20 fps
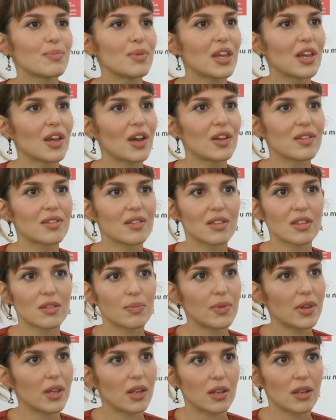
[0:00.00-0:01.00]
because it's
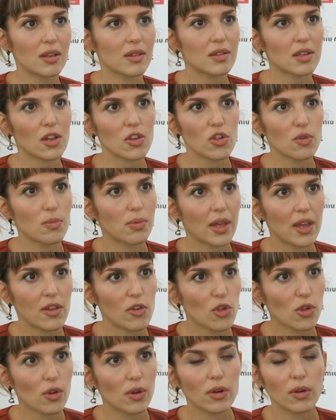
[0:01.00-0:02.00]
been such a
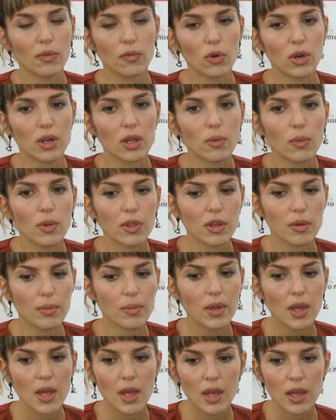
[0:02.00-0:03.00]
pleasure working with him.